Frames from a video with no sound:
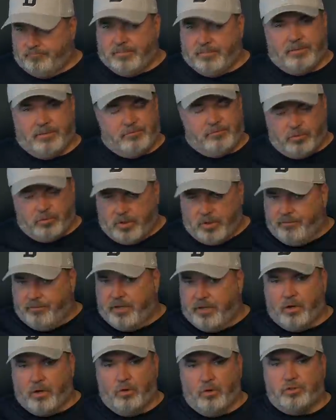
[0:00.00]
I'm sure
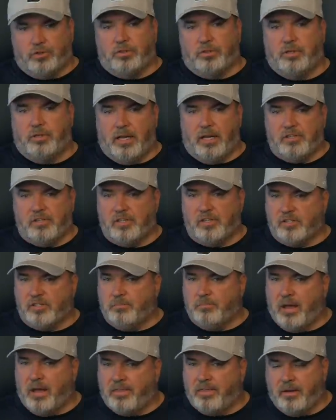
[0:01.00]
every coach has
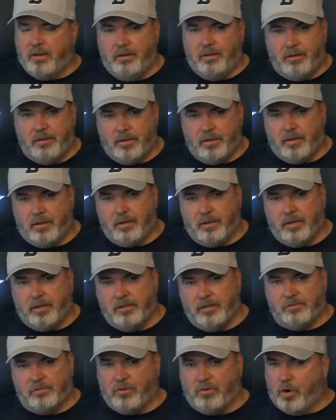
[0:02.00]
his method, uh,
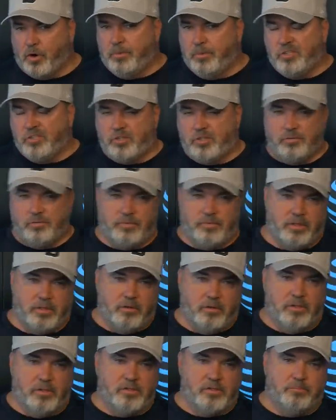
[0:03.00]
his verbiage,
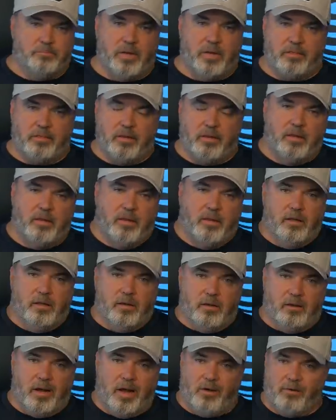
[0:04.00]
you know, his met,
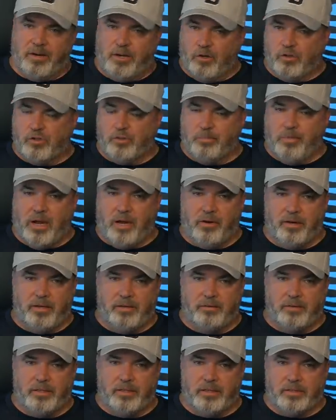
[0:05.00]
you know, how he goes about
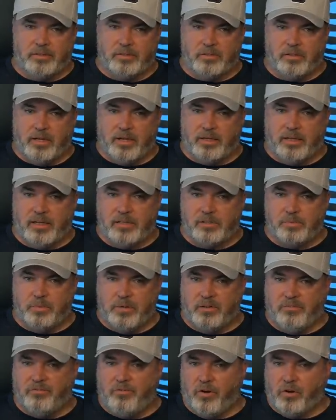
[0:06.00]
it. Uh, so that that's
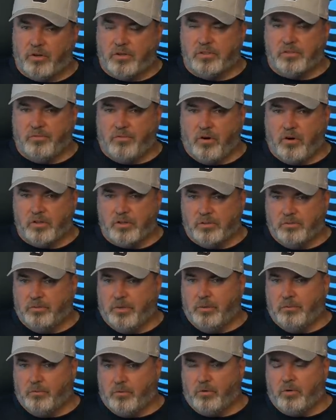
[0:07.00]
been a focus of ours,
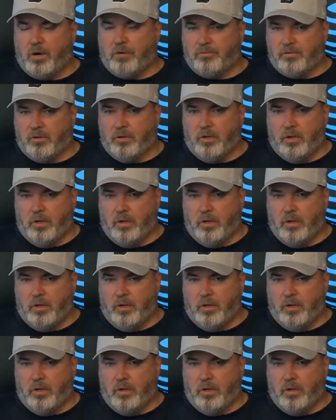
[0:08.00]
and, and we're off,